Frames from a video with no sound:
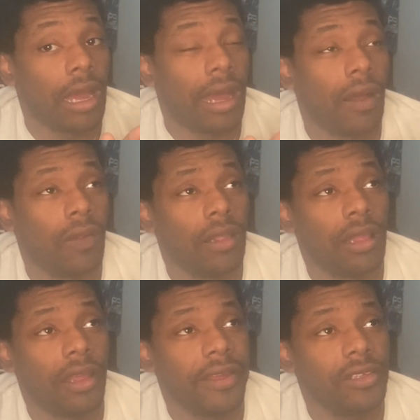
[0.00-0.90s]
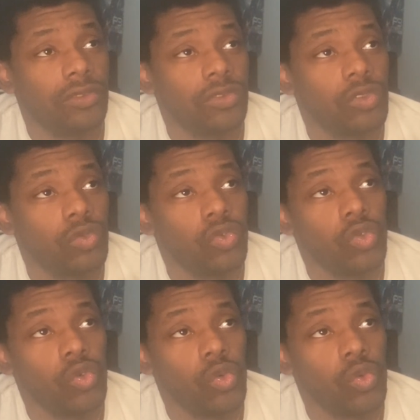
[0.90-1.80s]
outline to
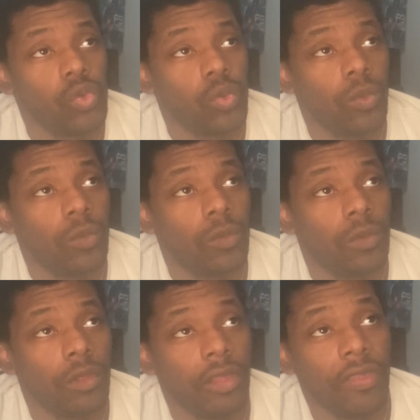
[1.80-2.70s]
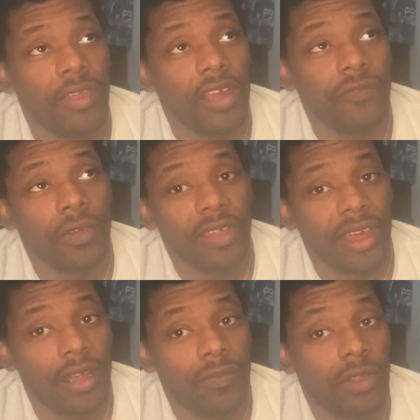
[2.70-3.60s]
do the thing for
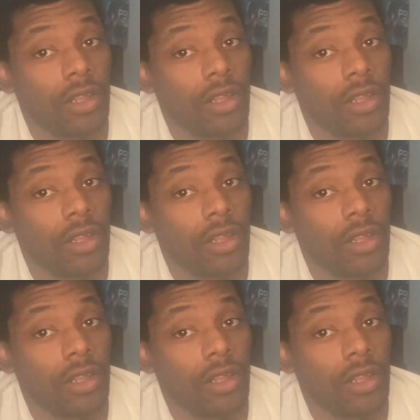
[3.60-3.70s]
that.